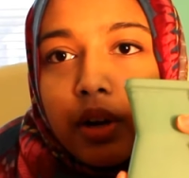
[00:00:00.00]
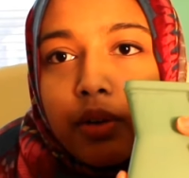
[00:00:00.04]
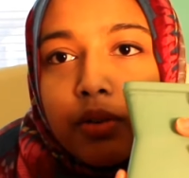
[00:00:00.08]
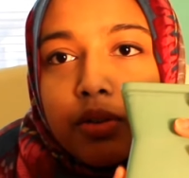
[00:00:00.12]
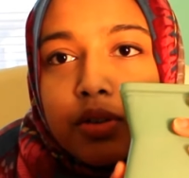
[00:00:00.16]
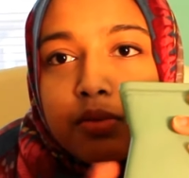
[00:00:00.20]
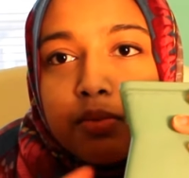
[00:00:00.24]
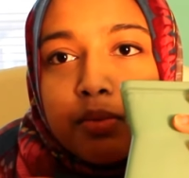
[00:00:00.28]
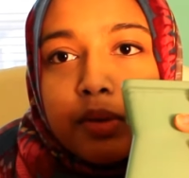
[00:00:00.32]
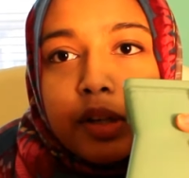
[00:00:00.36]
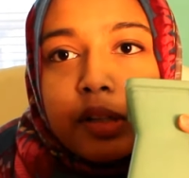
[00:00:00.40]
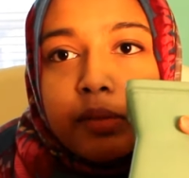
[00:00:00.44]
It
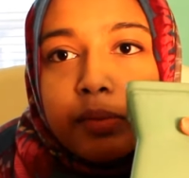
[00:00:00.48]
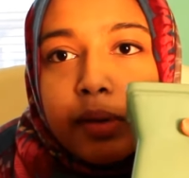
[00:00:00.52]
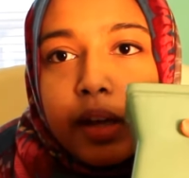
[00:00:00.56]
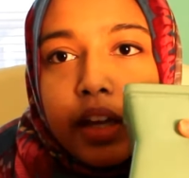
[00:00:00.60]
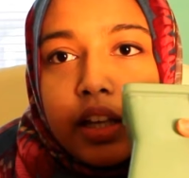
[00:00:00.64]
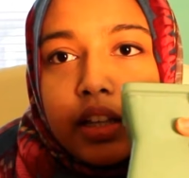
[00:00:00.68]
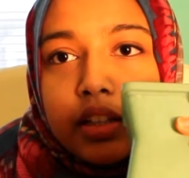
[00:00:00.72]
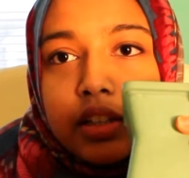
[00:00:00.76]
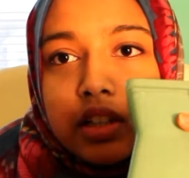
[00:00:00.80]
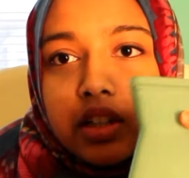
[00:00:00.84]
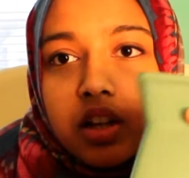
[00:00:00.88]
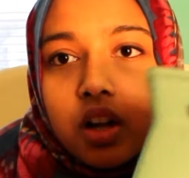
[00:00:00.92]
was
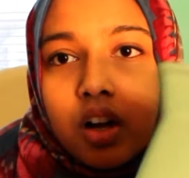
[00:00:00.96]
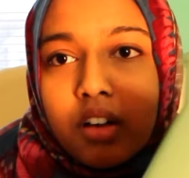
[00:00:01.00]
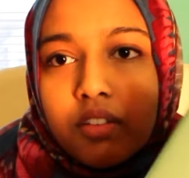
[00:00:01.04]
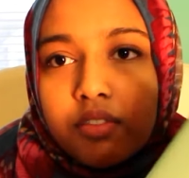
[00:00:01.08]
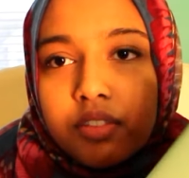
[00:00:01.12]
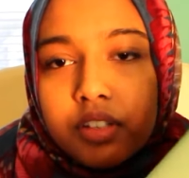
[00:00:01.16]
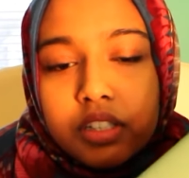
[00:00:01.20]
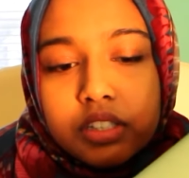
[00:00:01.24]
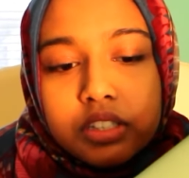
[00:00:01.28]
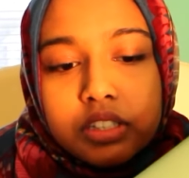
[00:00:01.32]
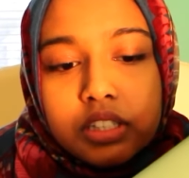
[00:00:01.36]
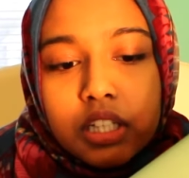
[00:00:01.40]
pre-painted
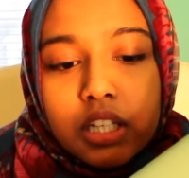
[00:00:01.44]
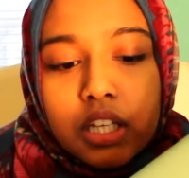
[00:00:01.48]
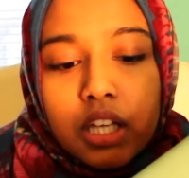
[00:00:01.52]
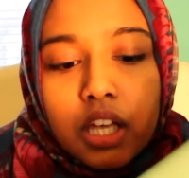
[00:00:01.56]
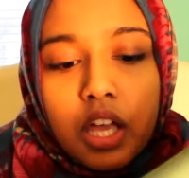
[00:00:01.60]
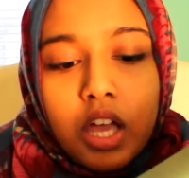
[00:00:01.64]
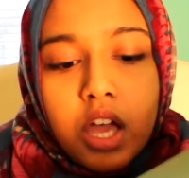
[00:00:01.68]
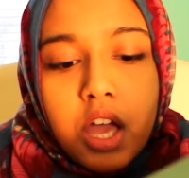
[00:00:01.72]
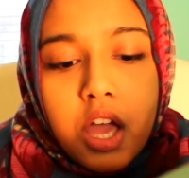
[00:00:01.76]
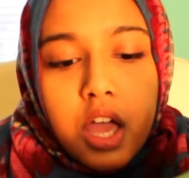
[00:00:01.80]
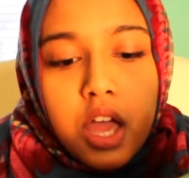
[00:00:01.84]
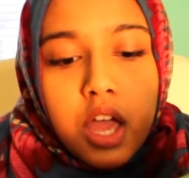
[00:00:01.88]

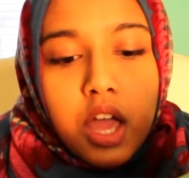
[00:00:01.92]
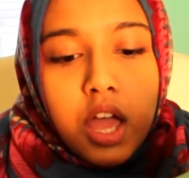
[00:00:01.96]
obviously.